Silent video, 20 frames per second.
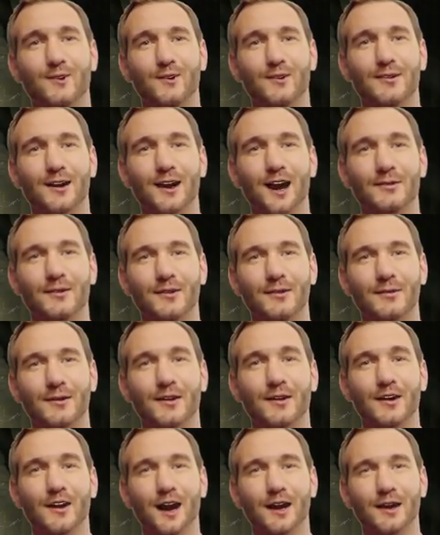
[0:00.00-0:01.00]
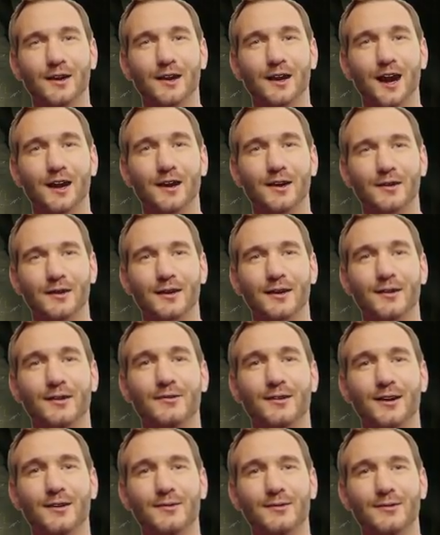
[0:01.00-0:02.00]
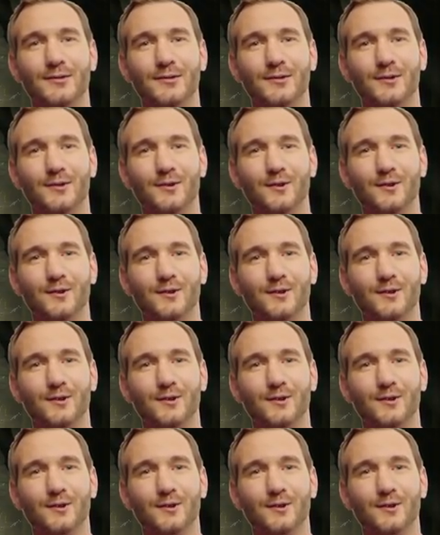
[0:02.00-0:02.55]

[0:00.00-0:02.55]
according to all that I have commanded you.